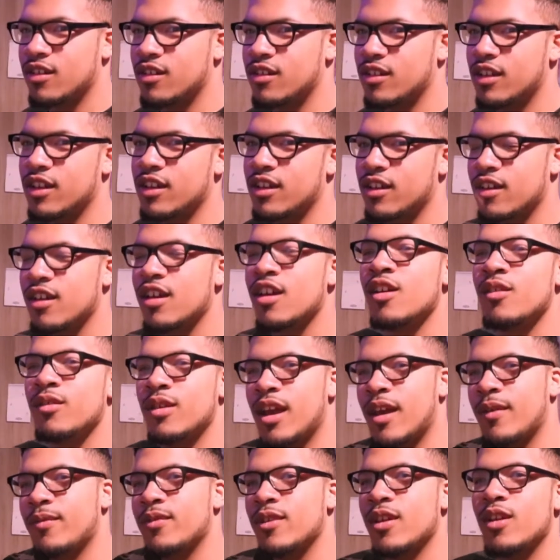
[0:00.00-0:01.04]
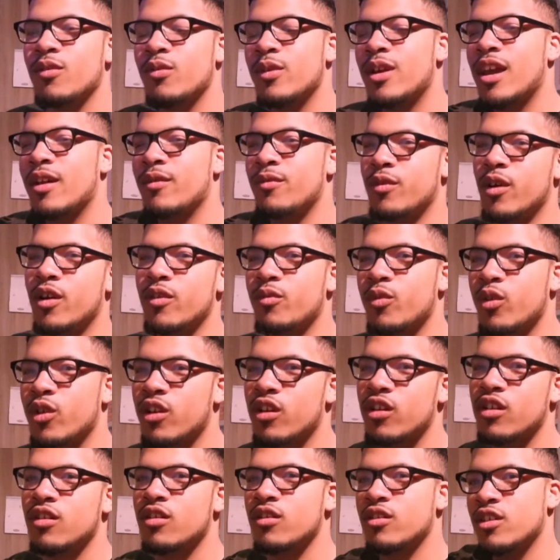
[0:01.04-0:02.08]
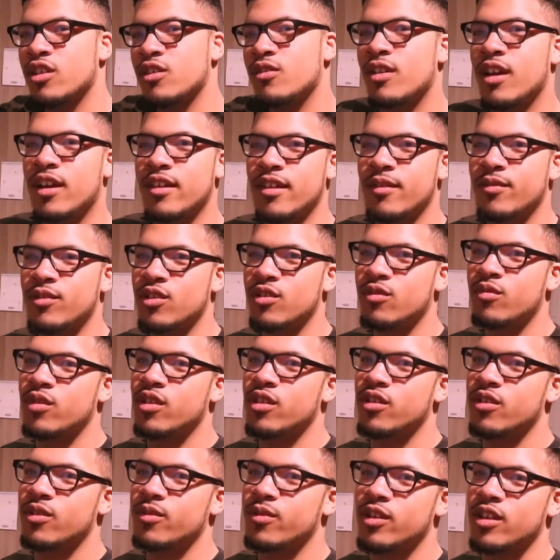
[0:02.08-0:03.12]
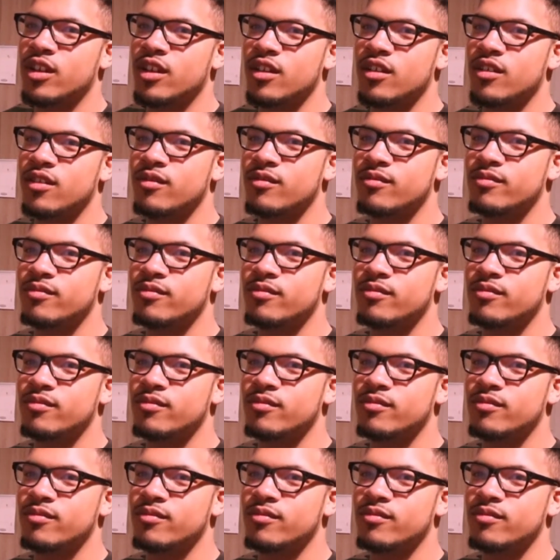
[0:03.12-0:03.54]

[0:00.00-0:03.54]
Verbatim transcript: Like yeah, we have one word and you guys have two words for that.